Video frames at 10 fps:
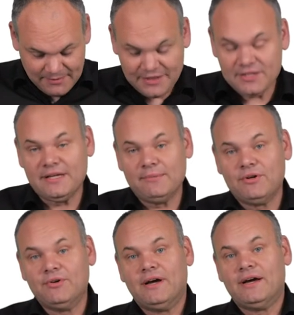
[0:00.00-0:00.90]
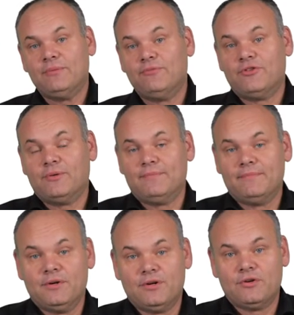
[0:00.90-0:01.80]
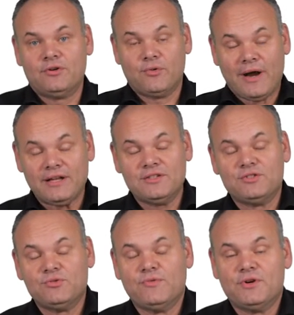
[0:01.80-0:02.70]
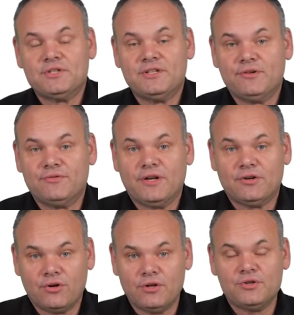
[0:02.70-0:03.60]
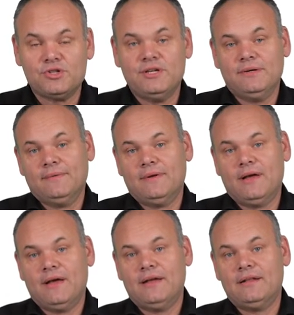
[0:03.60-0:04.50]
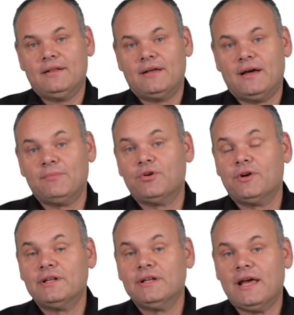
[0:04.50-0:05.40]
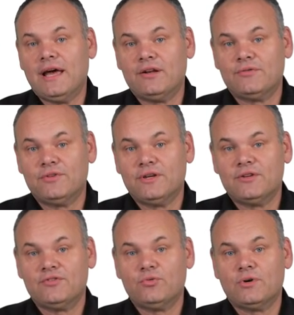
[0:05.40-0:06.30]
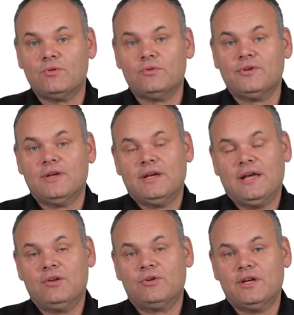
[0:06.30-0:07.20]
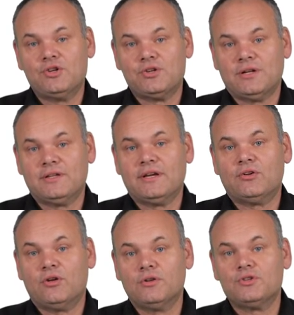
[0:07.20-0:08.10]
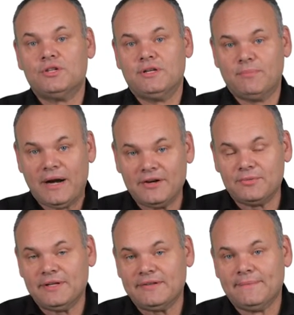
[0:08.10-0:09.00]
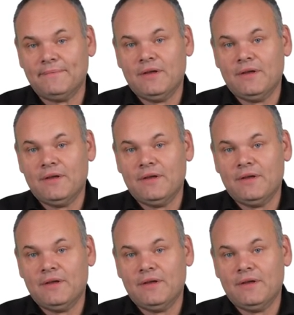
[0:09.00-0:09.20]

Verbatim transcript: Martin Ebner. I'm from Graz University of Technology, and I'm currently the head of the so-called Educational Technology Department.